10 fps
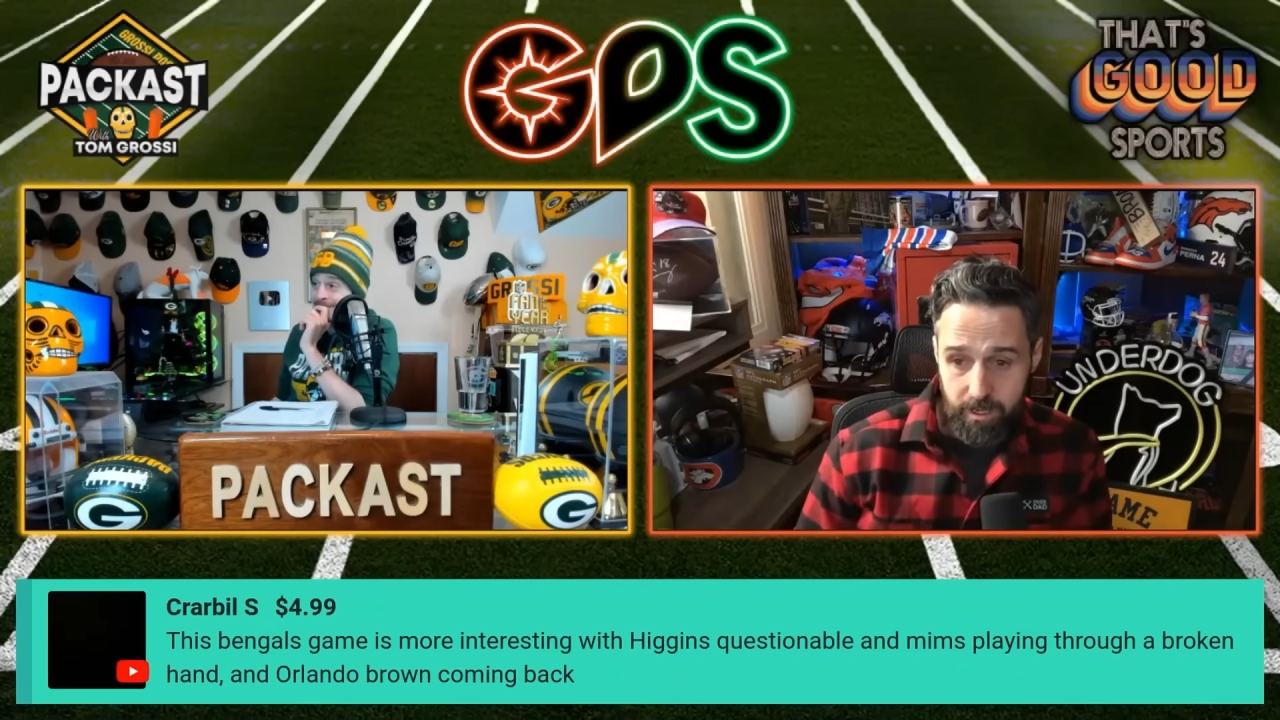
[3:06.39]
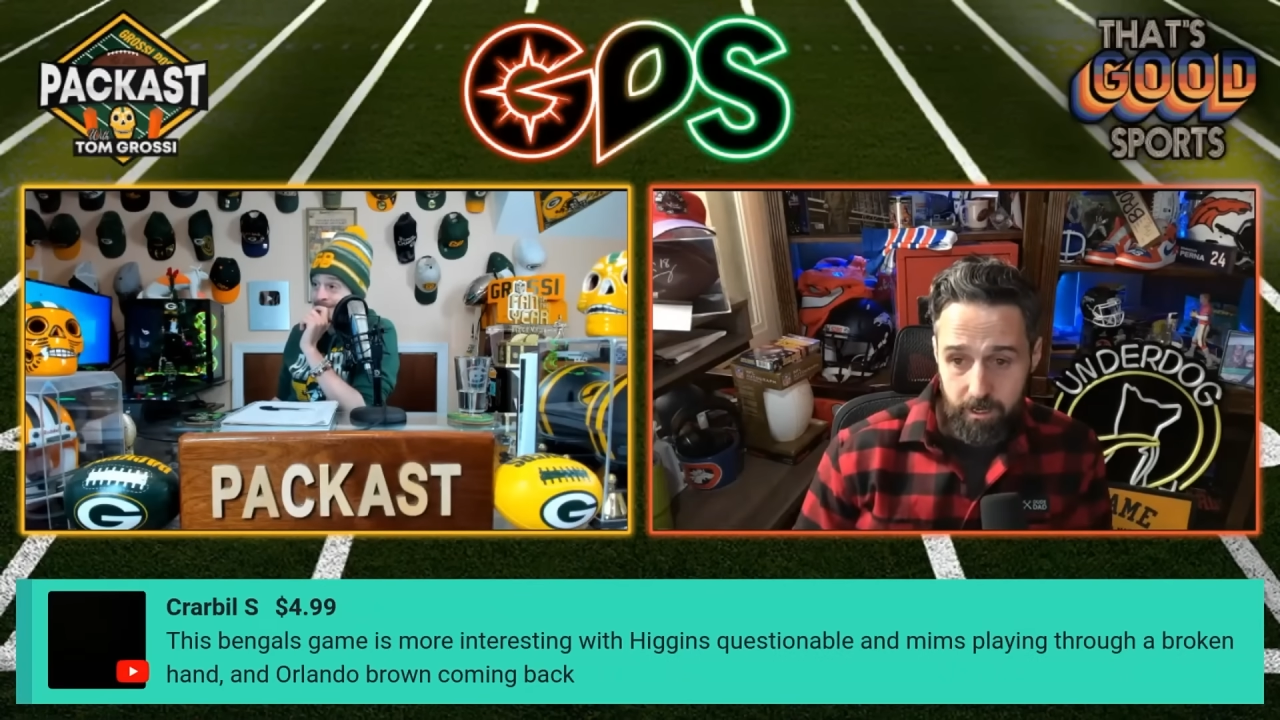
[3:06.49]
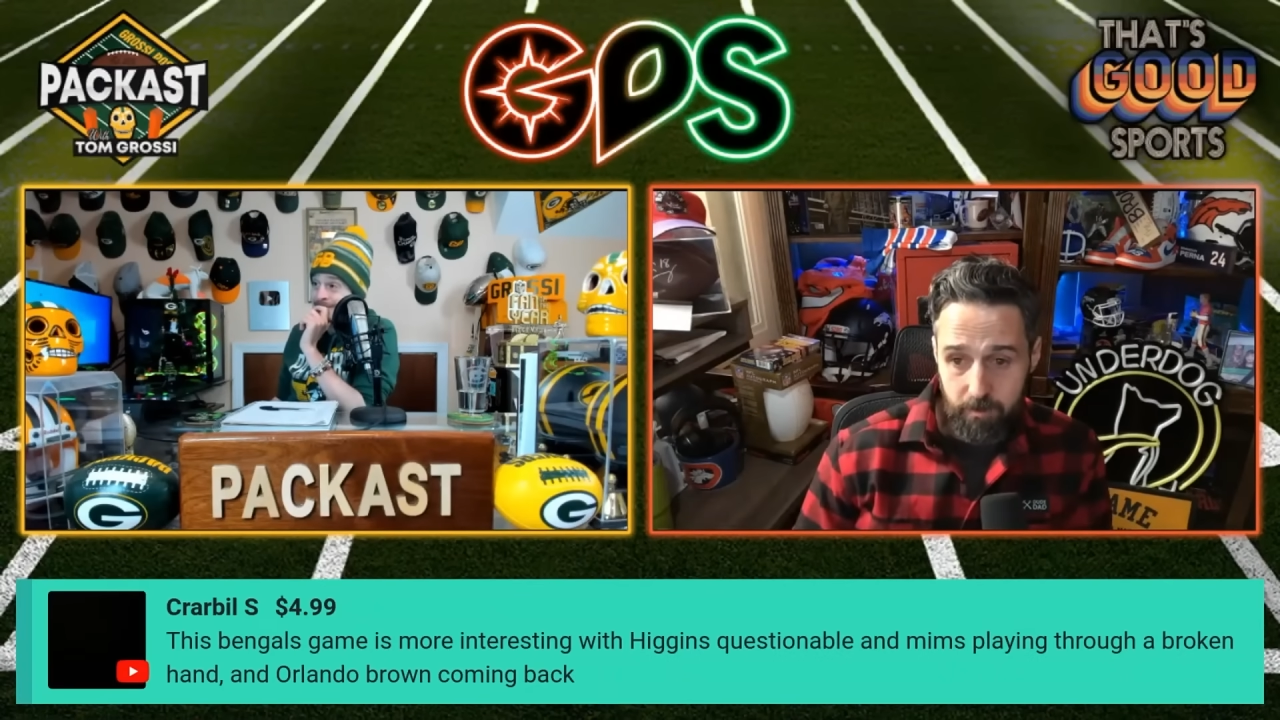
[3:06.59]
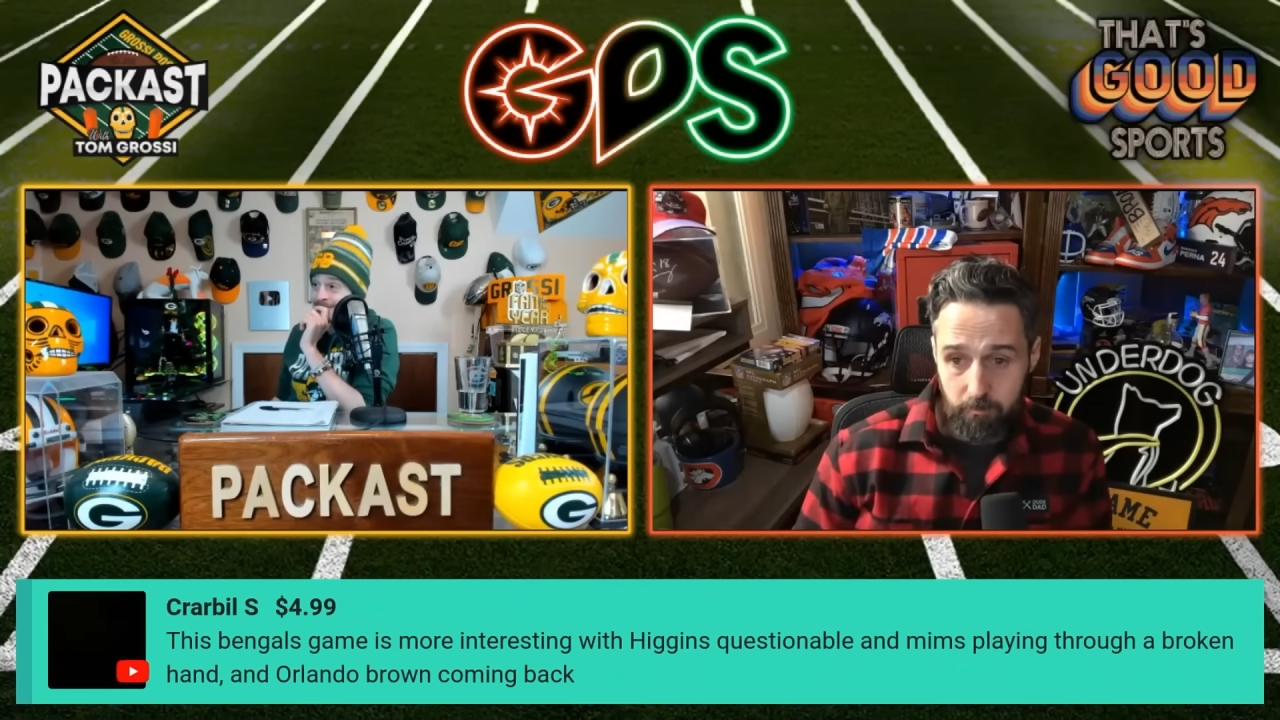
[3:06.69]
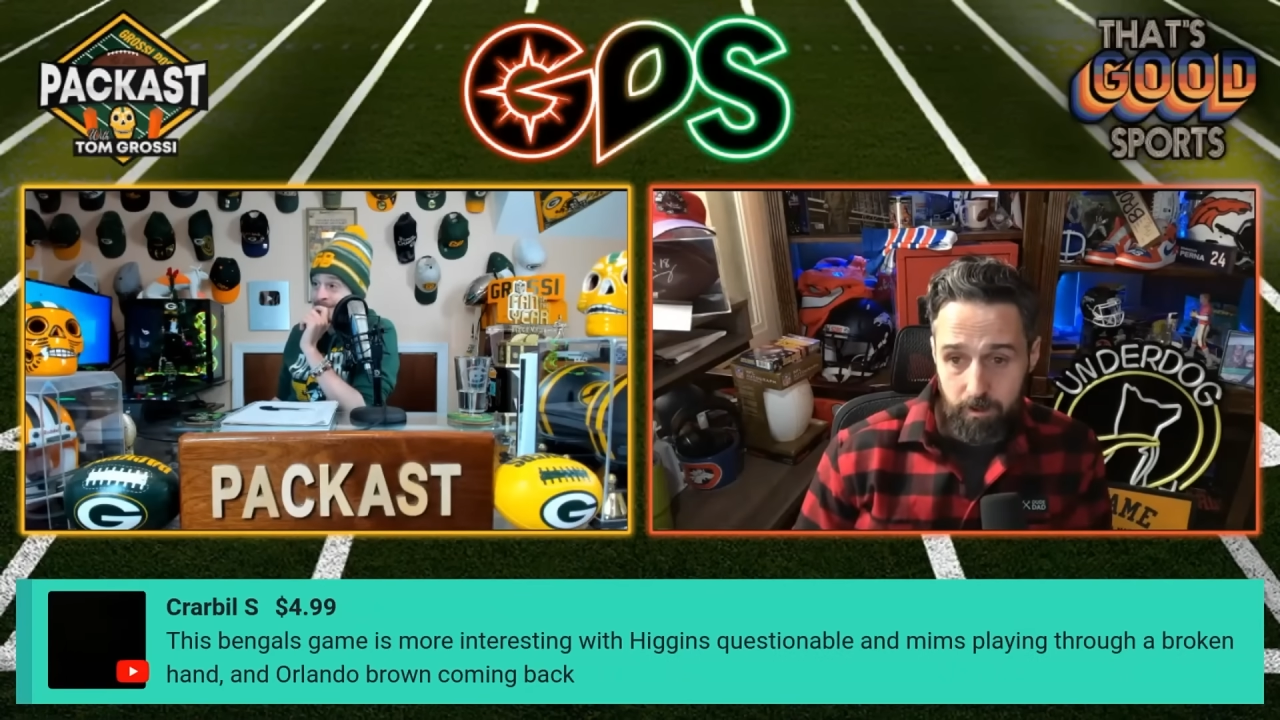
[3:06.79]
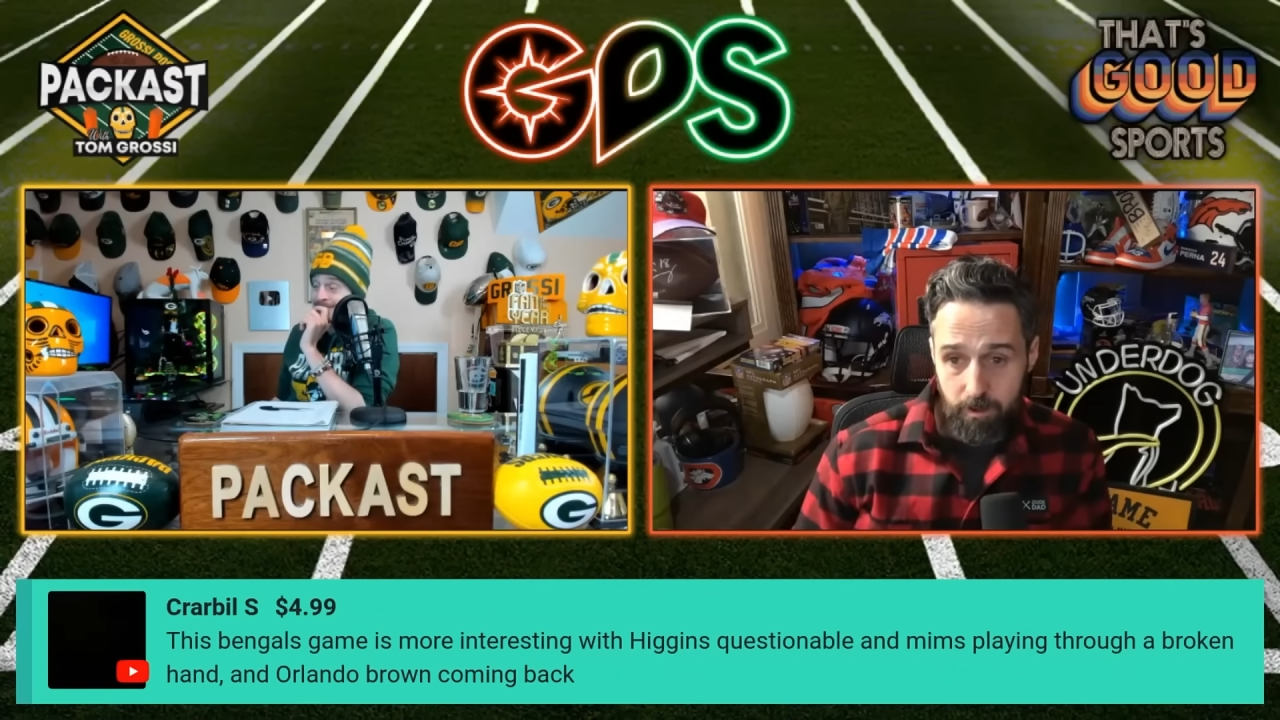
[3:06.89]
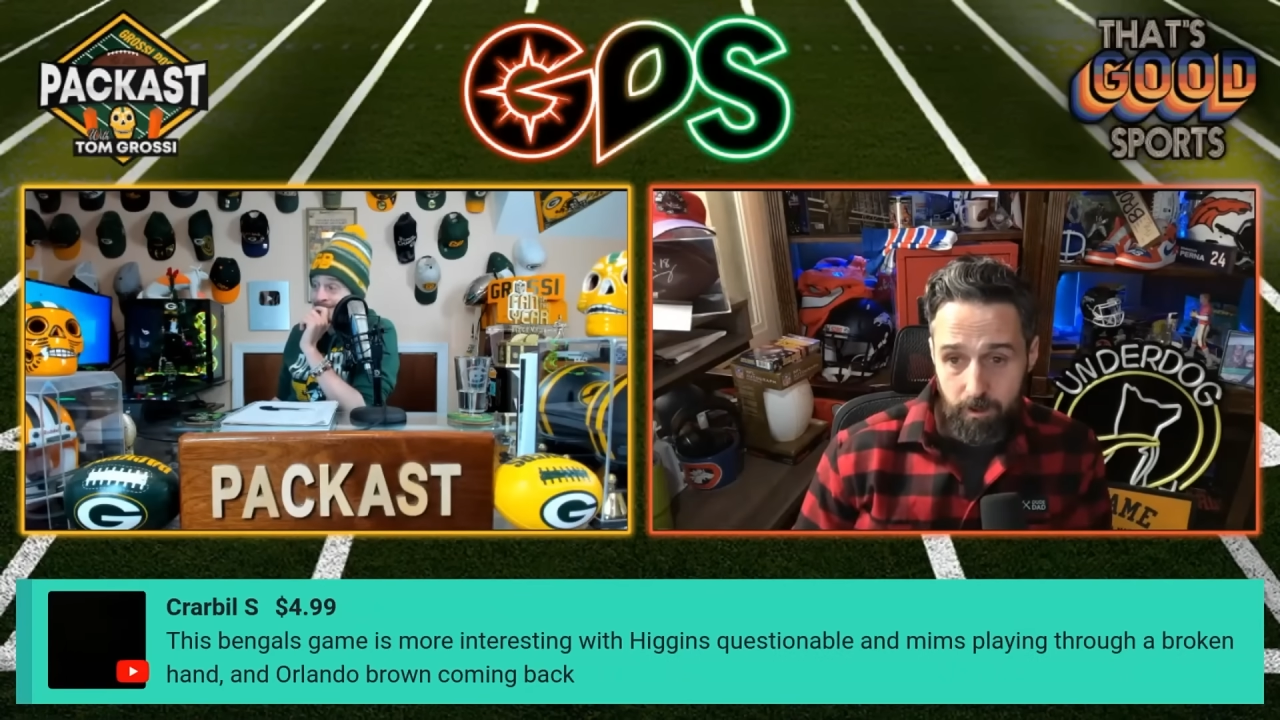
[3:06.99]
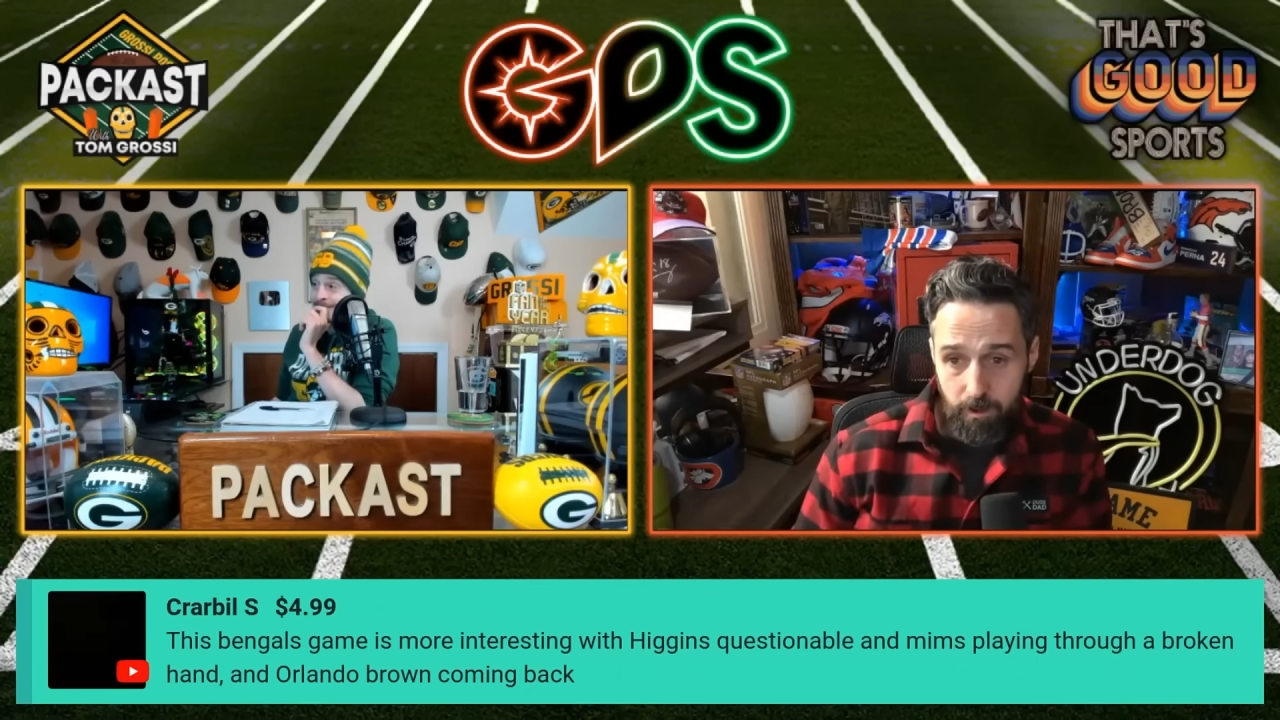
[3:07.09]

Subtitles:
game.